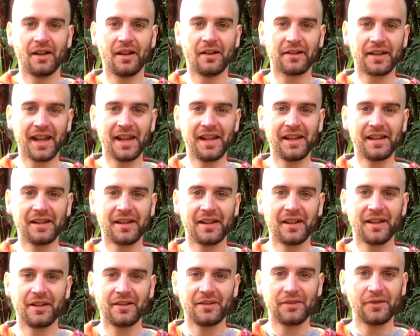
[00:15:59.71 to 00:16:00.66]
Okay?
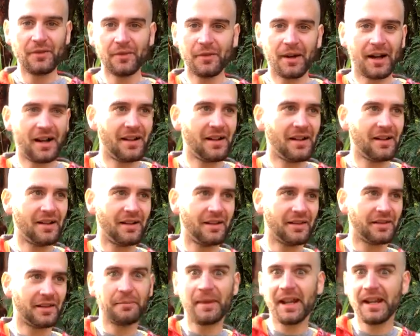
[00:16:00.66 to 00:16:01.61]
You are
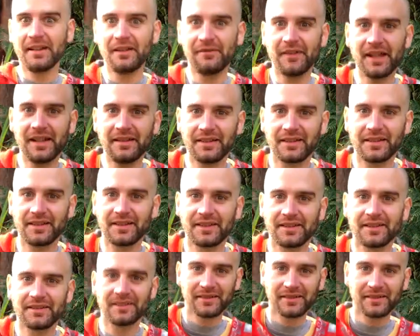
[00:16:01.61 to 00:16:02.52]
the main event.